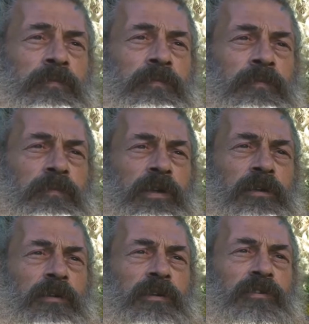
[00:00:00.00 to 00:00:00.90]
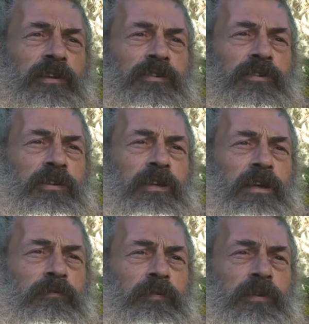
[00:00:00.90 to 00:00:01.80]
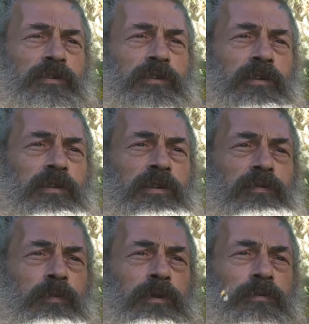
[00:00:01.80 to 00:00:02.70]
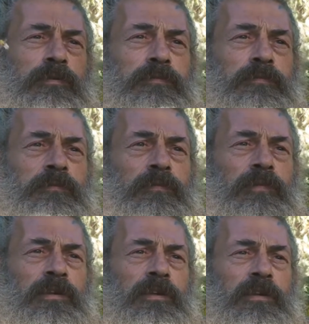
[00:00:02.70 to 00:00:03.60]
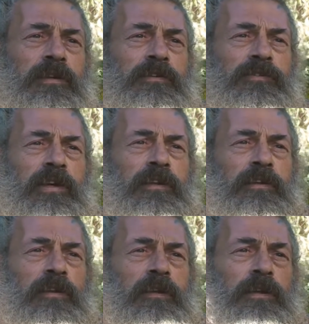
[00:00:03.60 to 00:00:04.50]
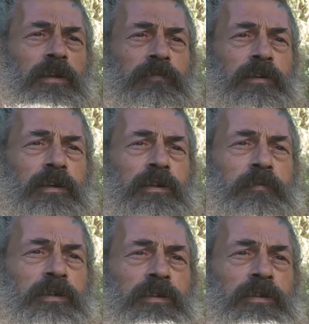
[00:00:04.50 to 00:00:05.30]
And we don't need tension and aggravation in this world. We need understanding and love and harmony.